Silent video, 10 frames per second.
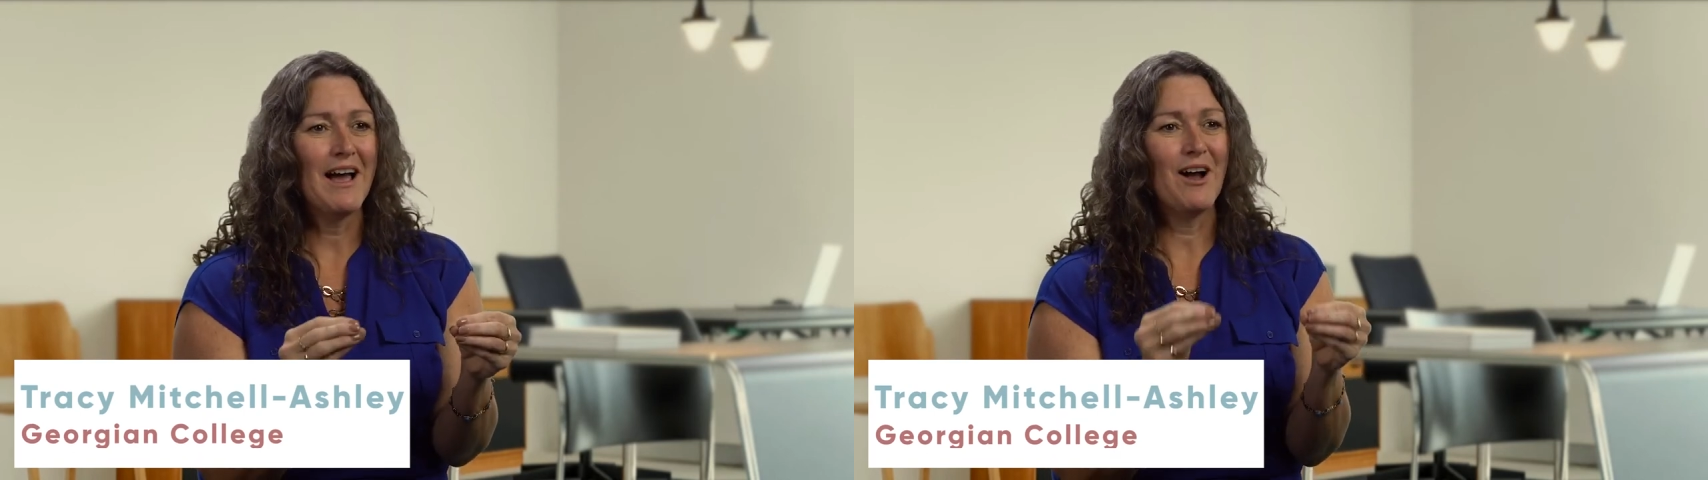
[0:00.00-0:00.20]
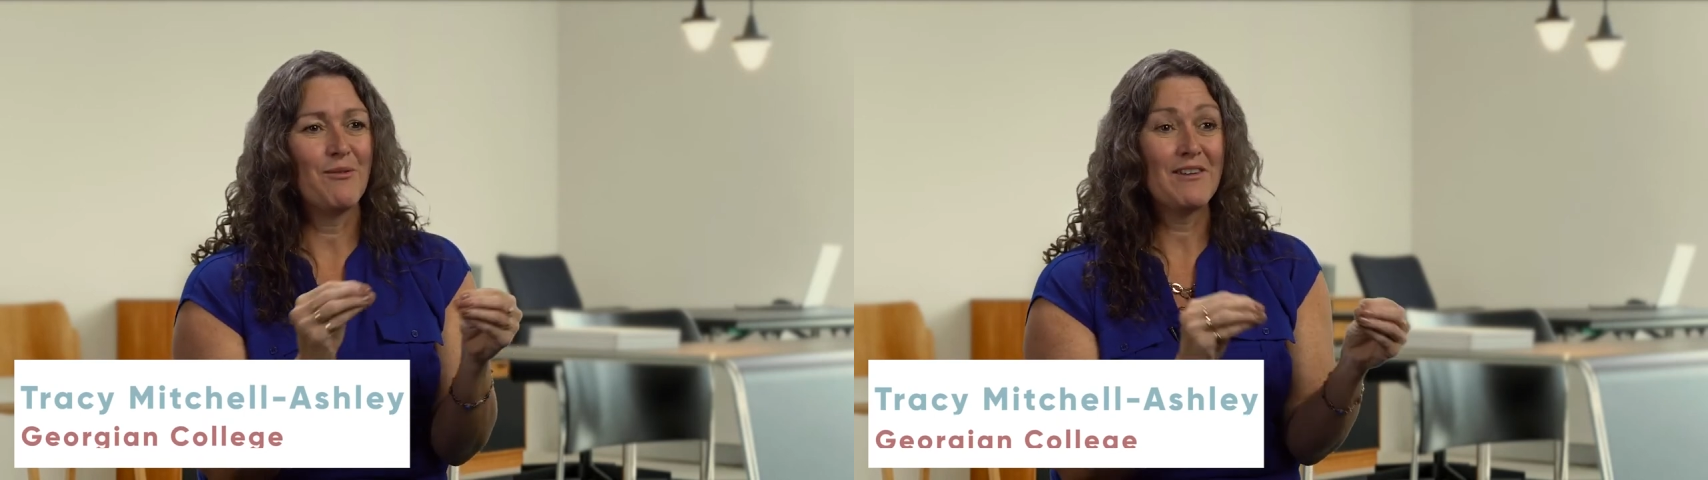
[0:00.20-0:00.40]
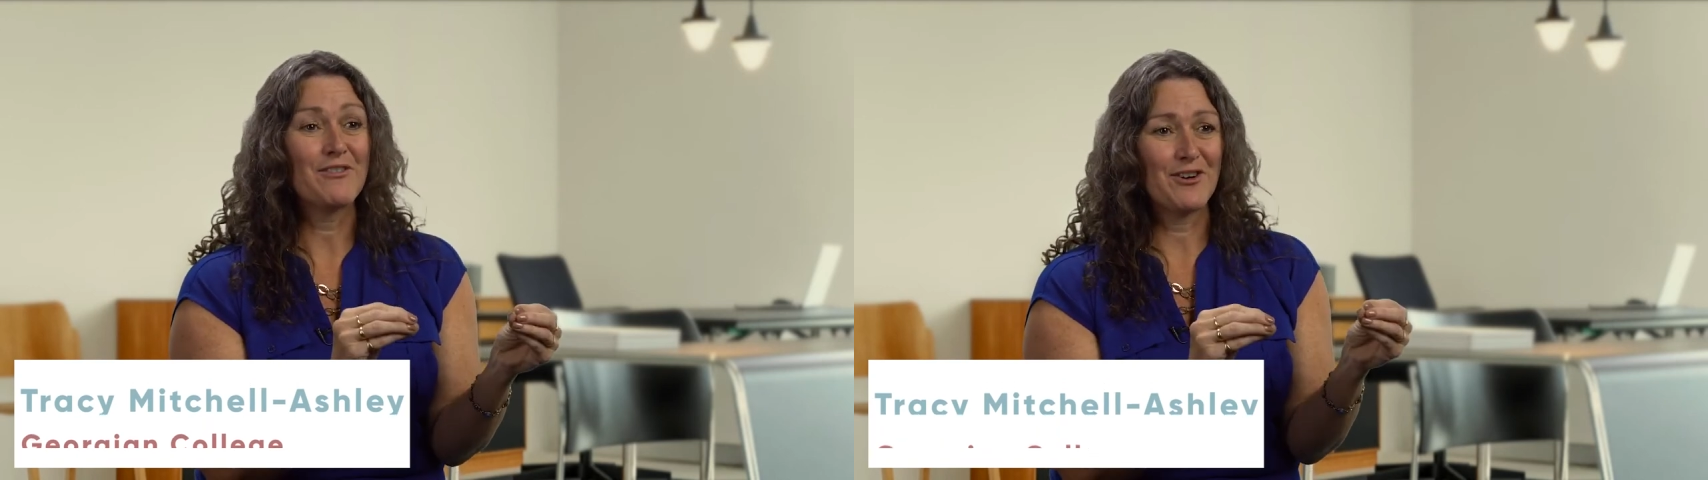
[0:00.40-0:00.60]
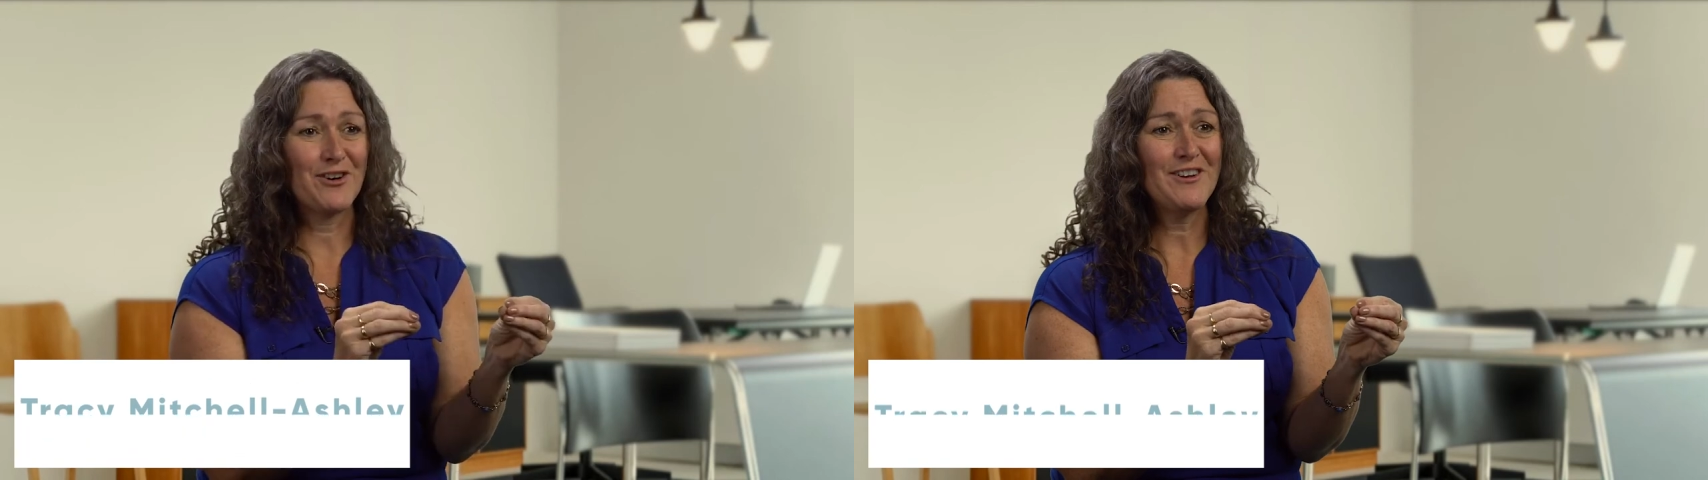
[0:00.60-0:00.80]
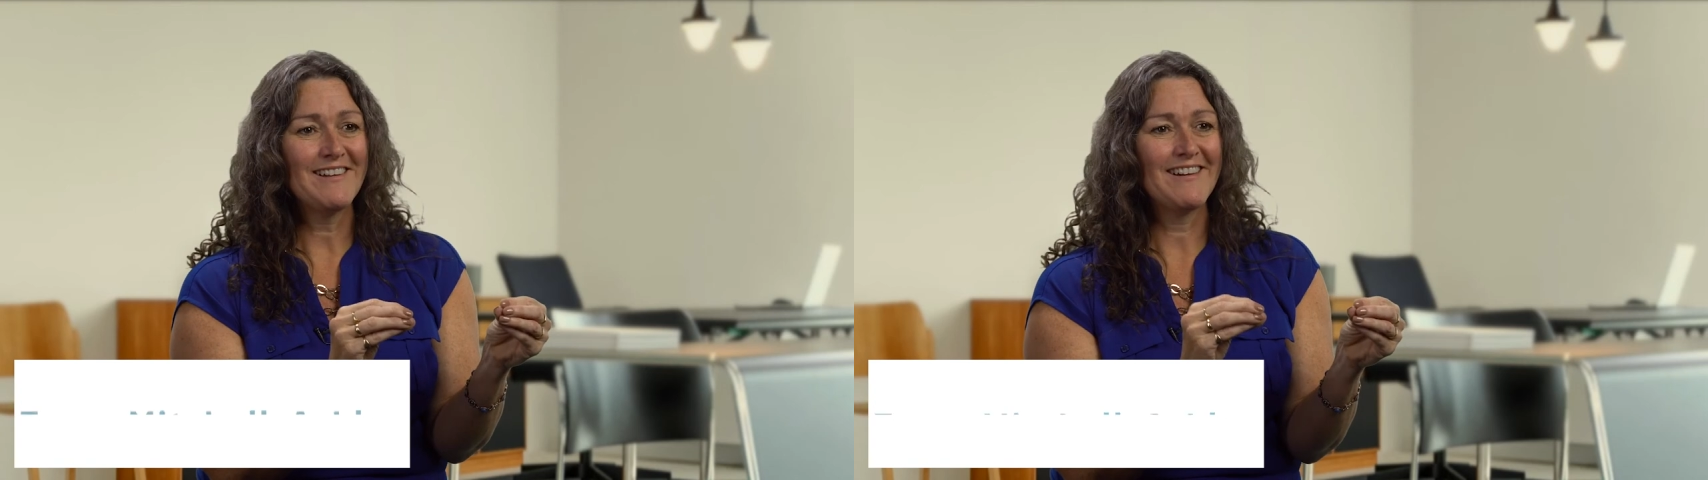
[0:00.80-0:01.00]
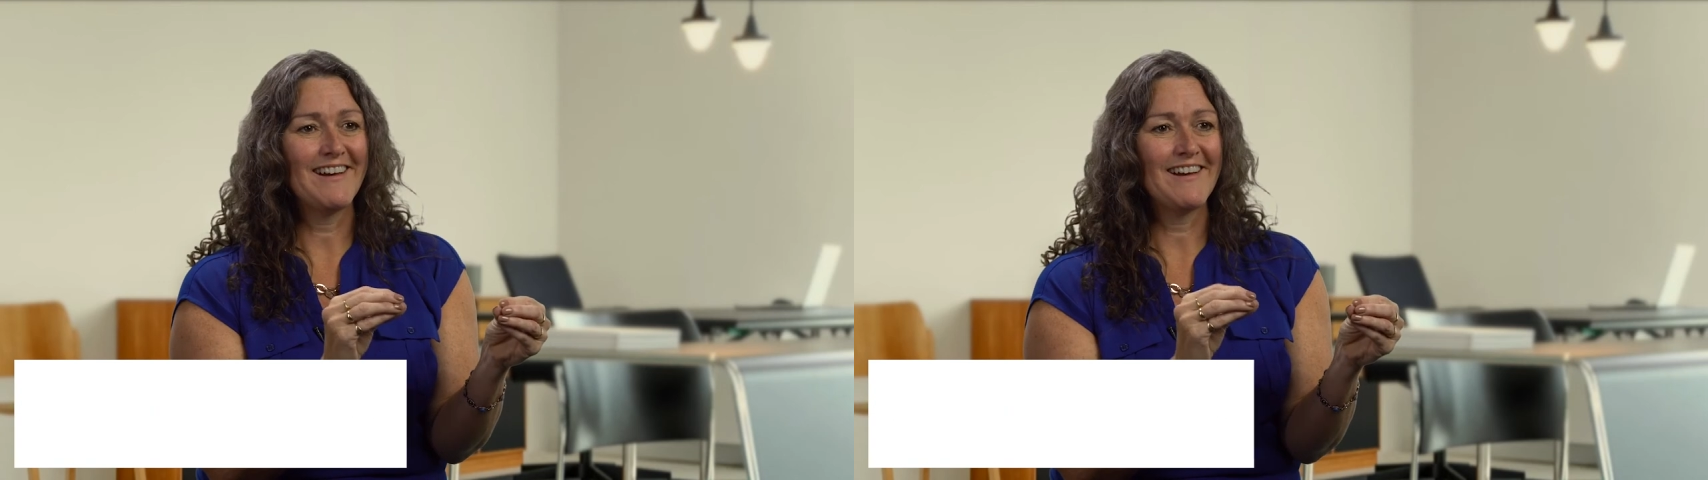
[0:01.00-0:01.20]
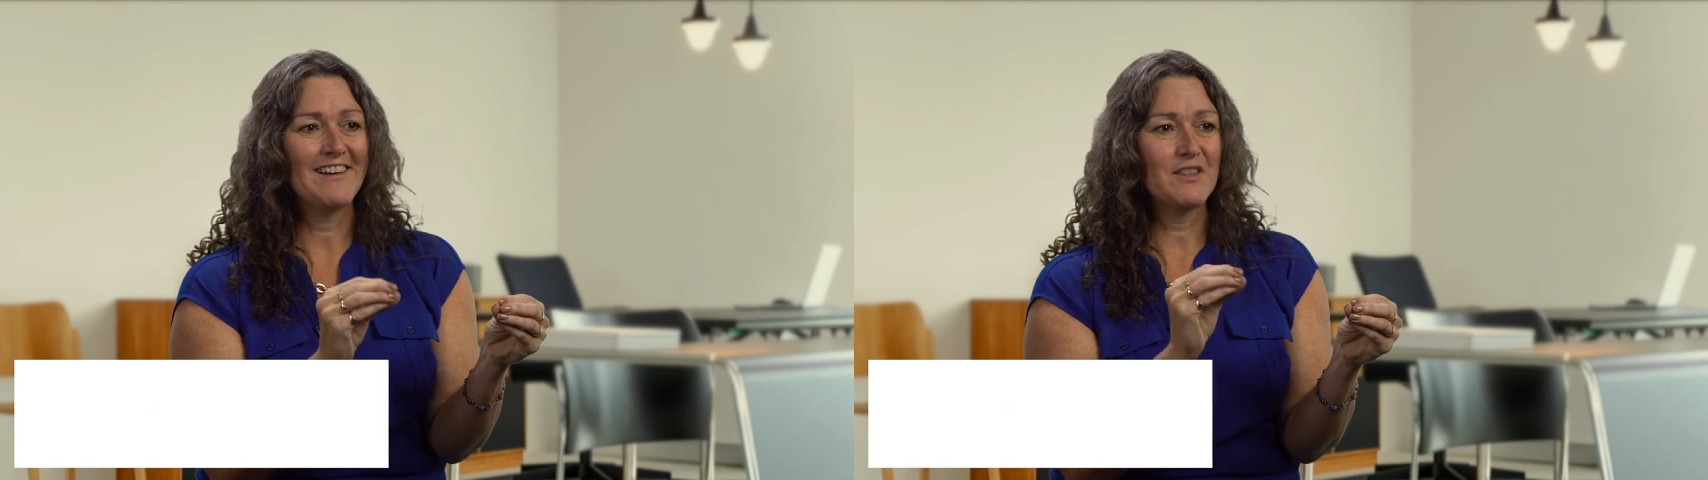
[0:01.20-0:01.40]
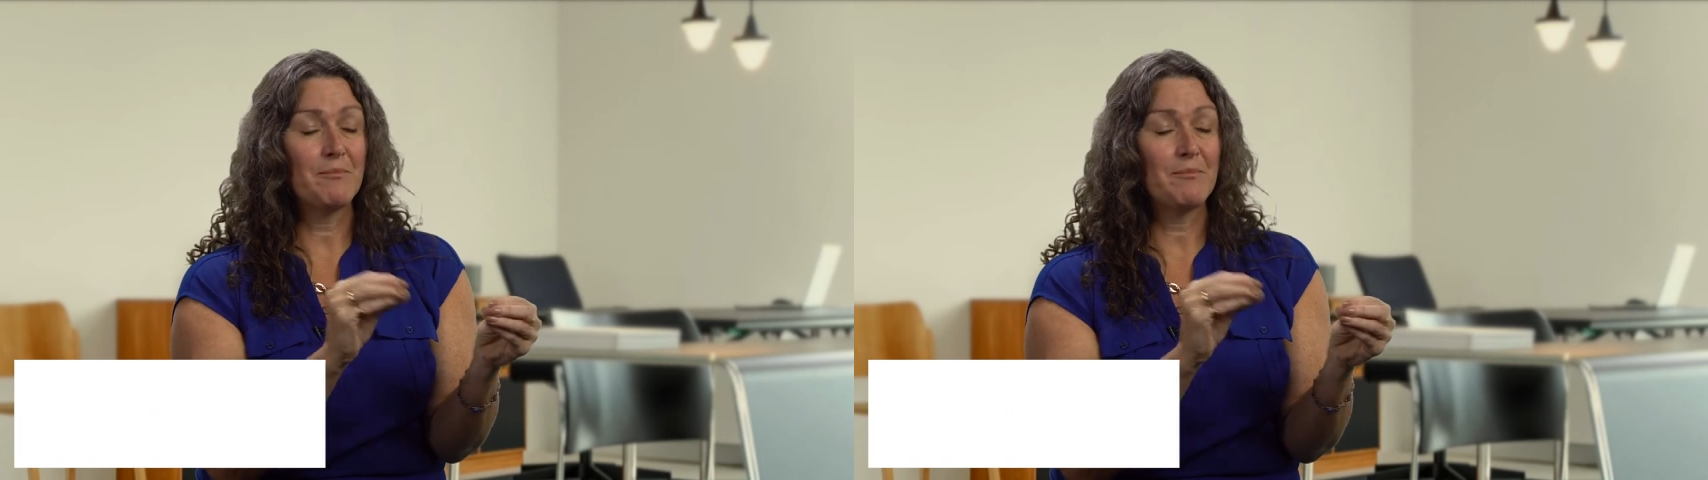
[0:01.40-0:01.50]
However, uh,